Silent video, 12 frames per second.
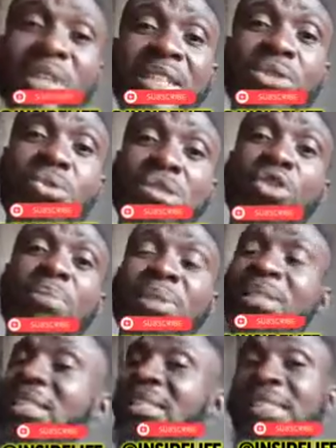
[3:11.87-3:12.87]
bless Edo State. We
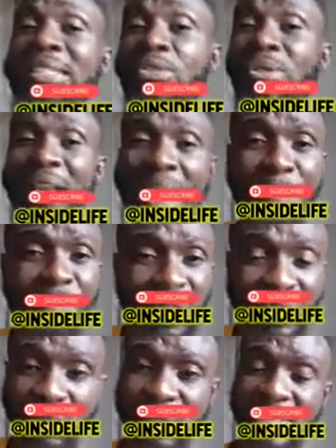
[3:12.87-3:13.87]
say this is not the happy for
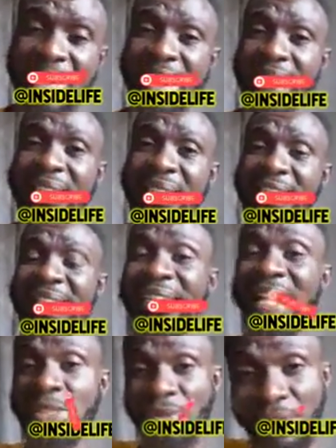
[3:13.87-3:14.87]
Edo State like that.
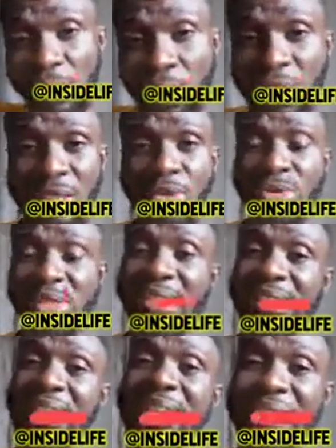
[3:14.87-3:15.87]
That's why they call Edo
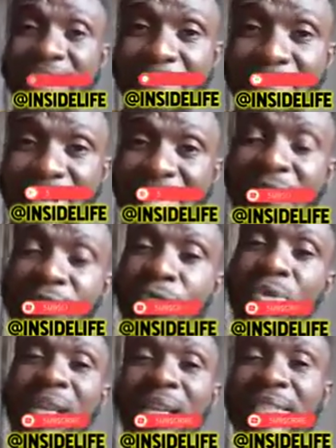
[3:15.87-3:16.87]
State the
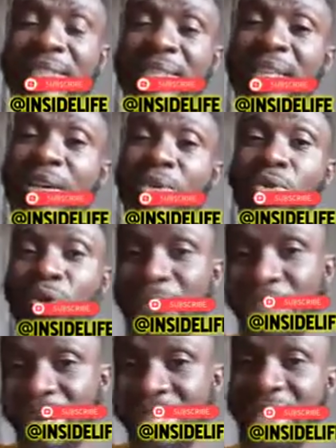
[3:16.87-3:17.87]
peaceful land.
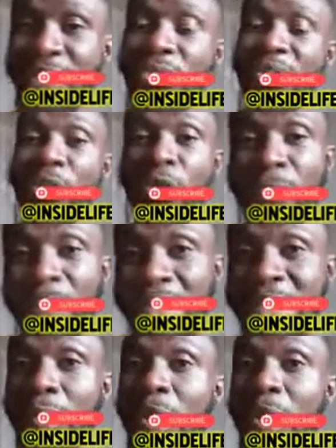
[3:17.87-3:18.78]
God bless Edo State. God bless